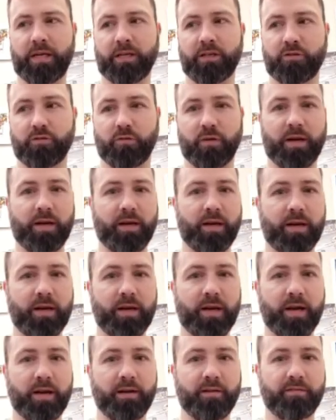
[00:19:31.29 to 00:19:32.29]
train
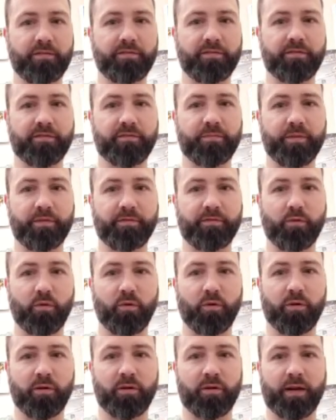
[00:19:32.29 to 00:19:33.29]
knife
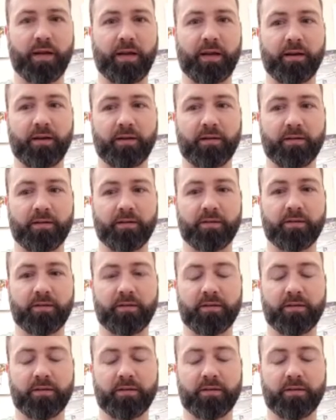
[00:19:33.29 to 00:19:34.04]
before, and